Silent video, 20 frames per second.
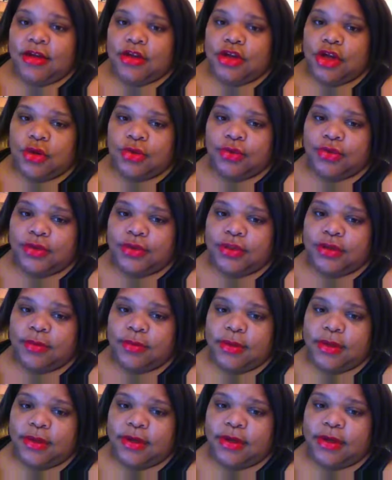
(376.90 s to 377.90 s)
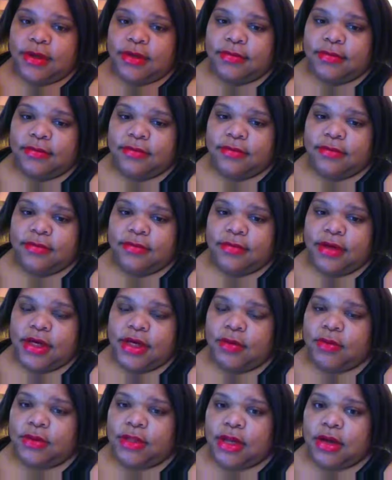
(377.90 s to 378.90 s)
don't drink the blood.
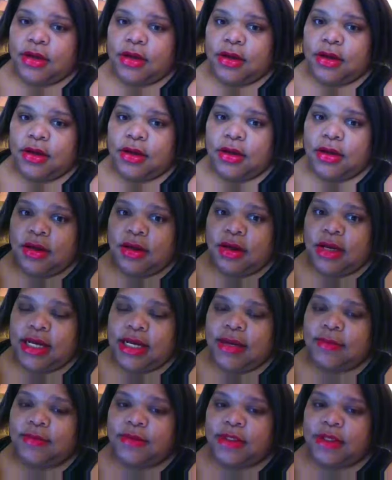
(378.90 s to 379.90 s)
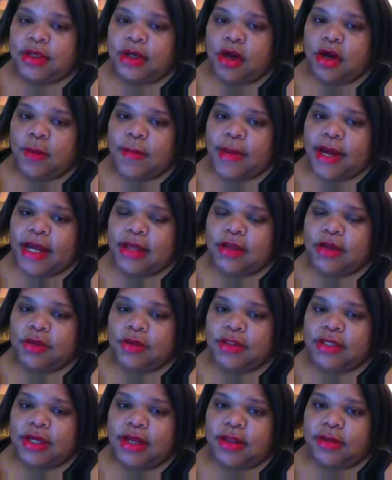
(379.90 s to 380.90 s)
And he was like, and I was thinking, oh my God,
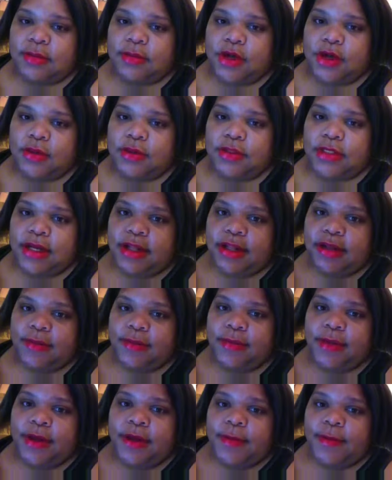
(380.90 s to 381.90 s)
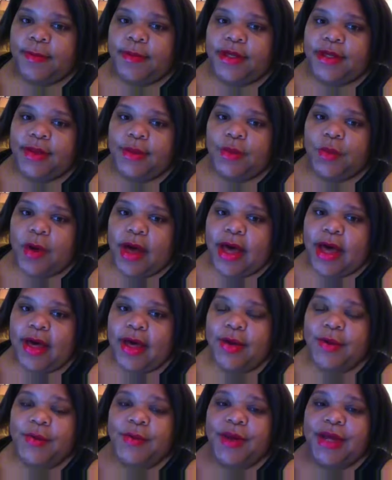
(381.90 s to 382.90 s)
don't tell him.
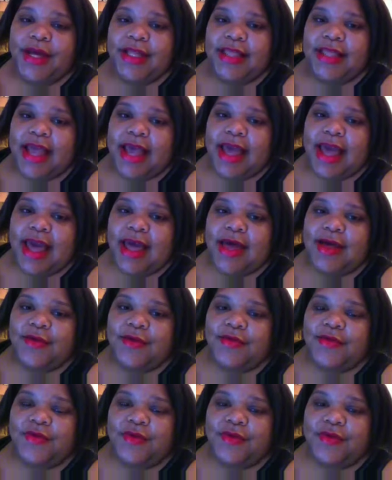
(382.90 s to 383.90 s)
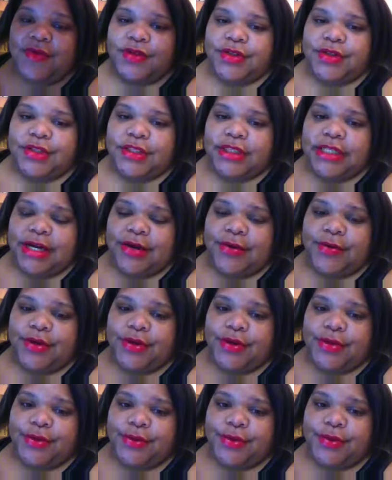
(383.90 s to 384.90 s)
Meanwhile, they have
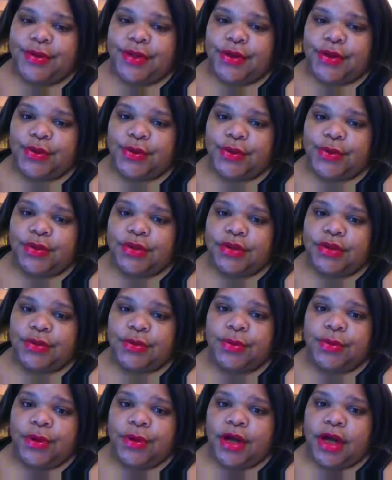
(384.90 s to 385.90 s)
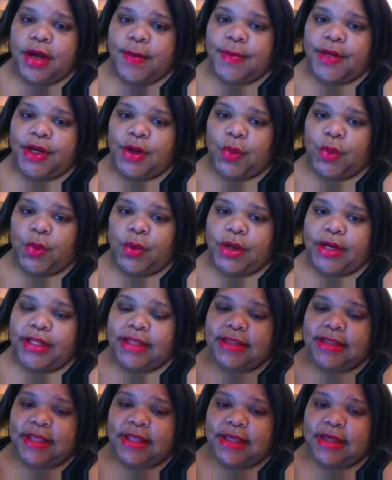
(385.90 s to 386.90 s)
Sarah Newland, who is coming in
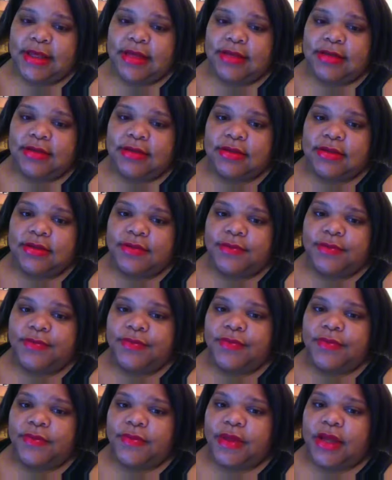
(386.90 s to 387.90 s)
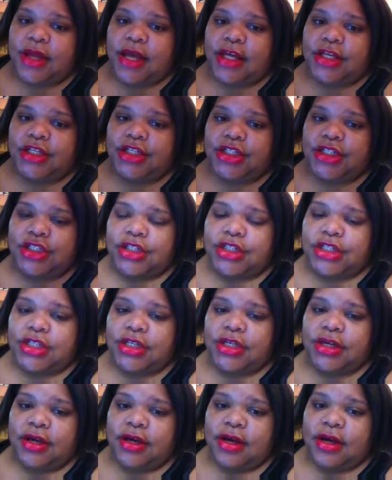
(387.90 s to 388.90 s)
running things, and
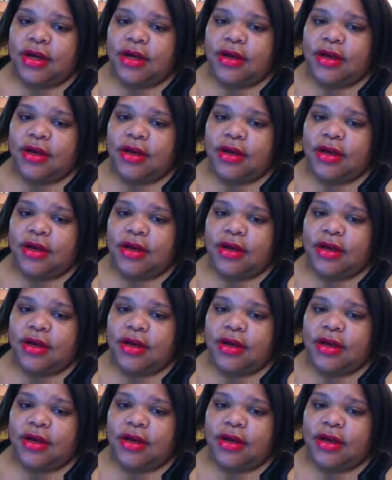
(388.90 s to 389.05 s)
she